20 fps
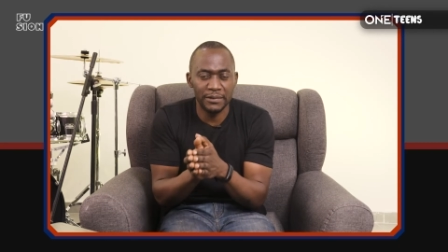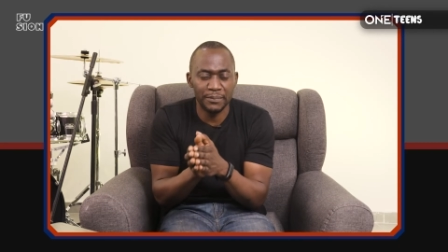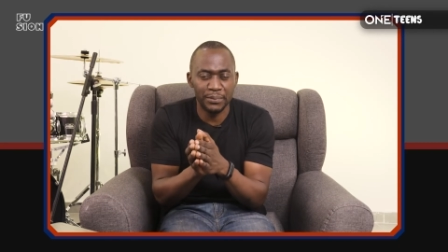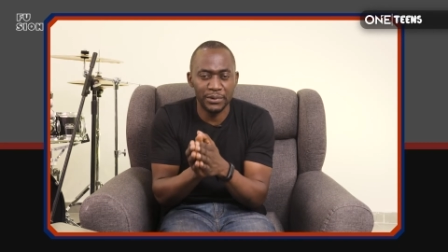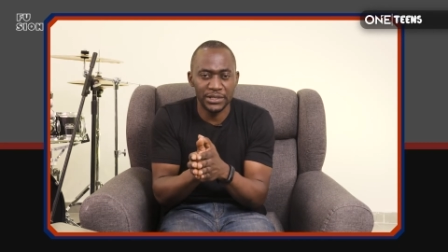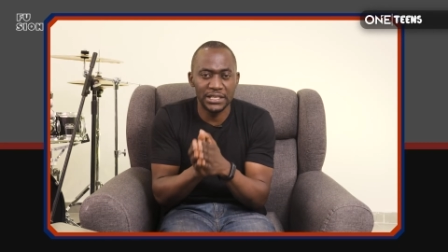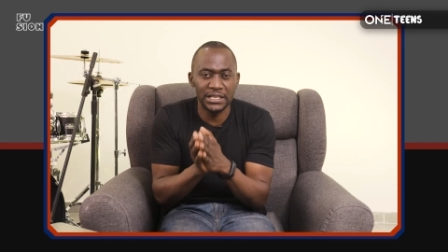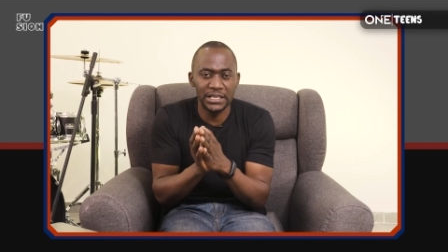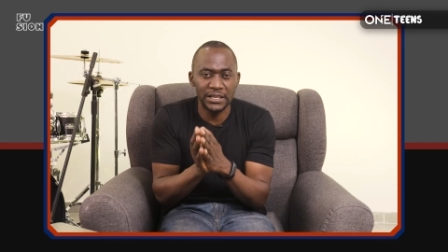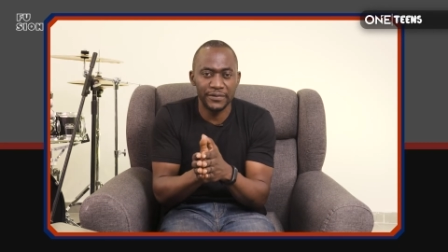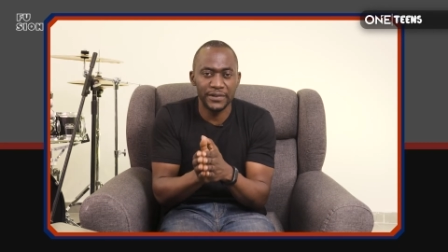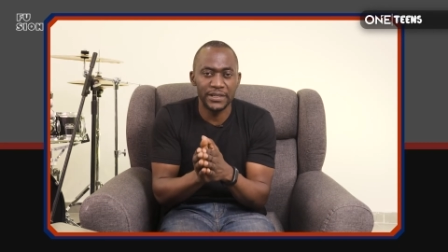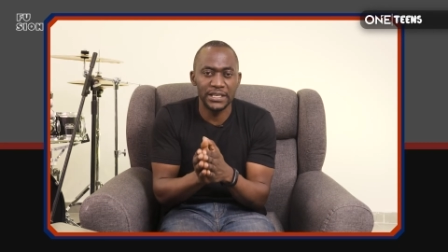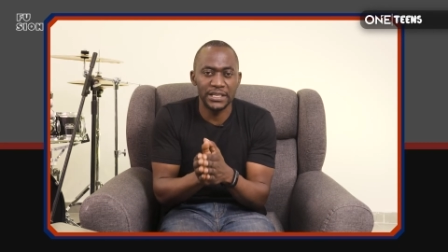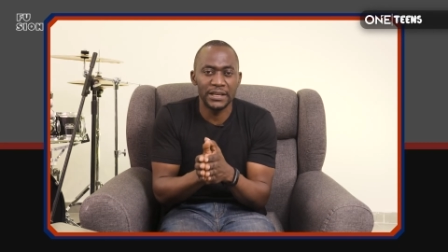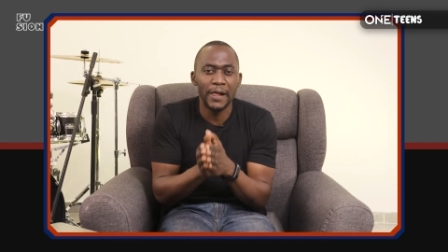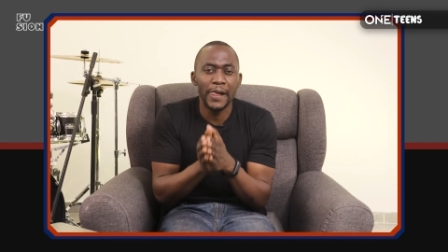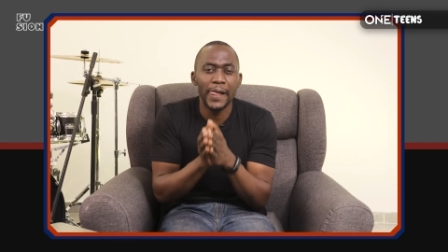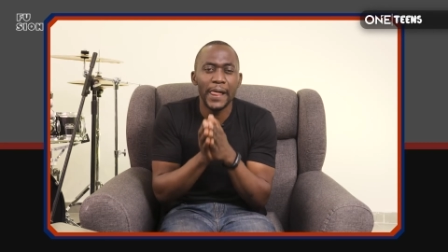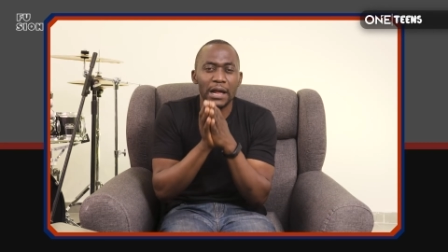
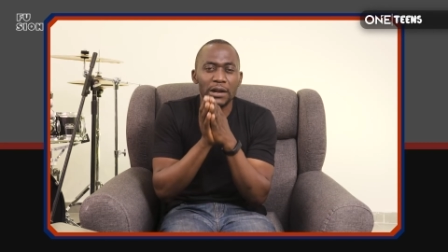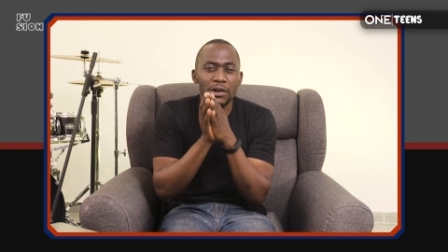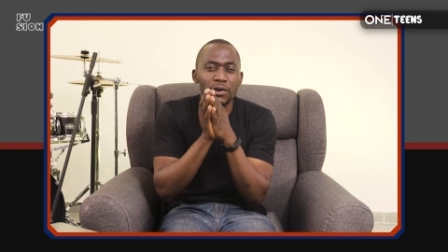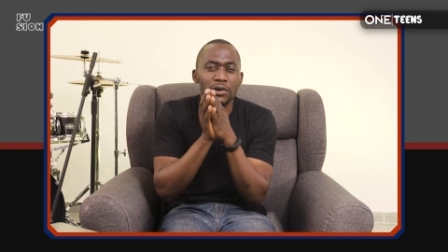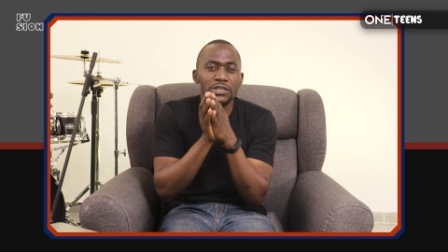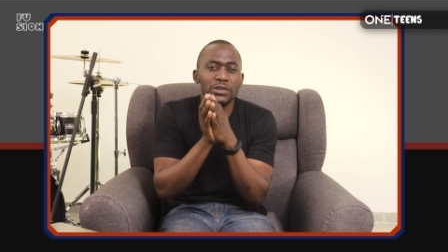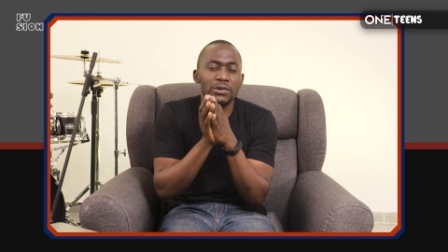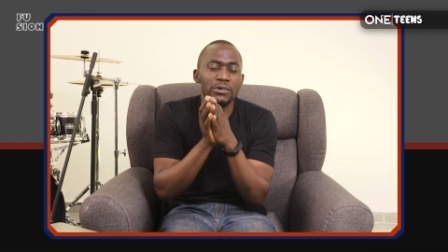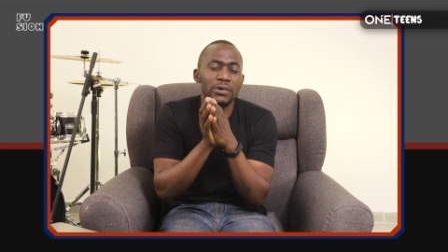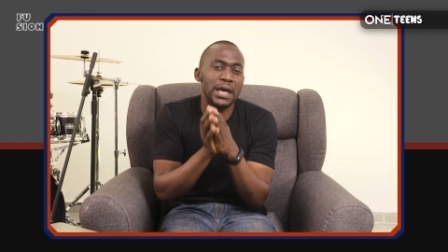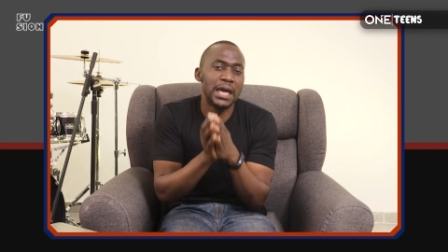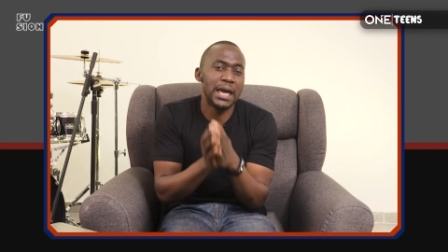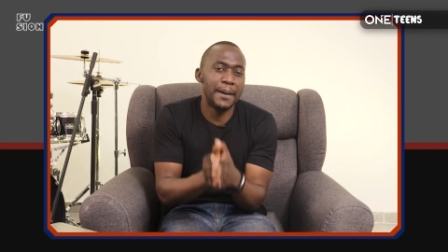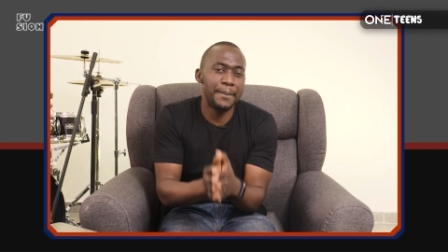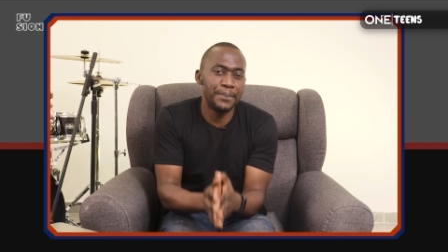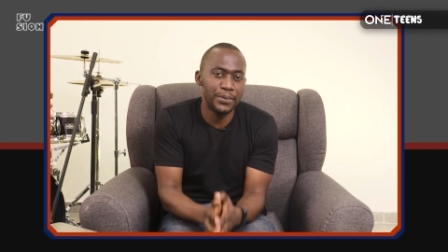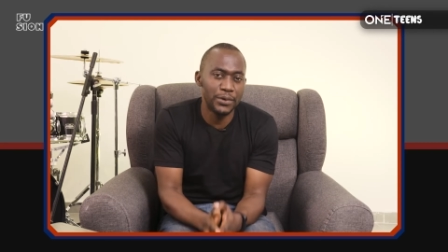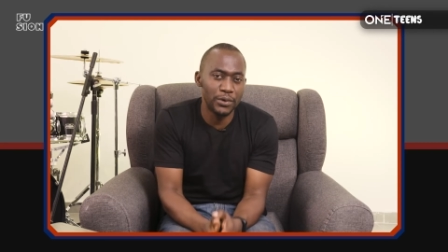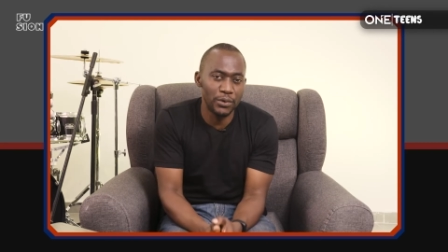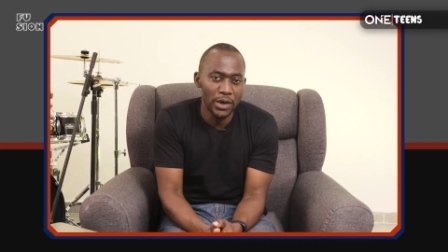positivity, and God's going to
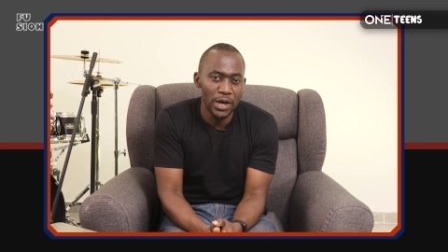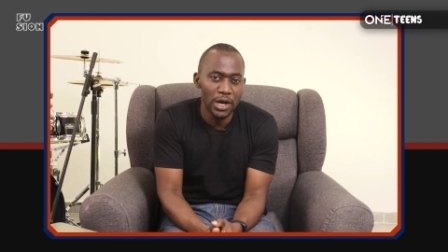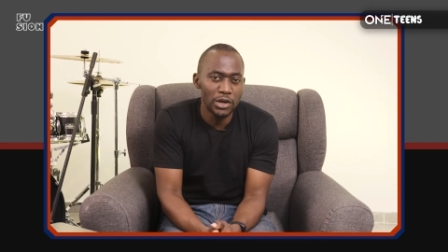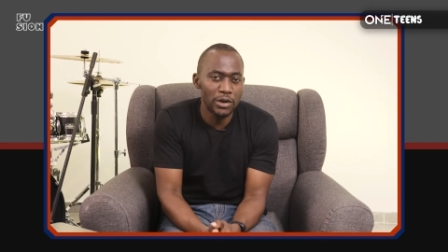help you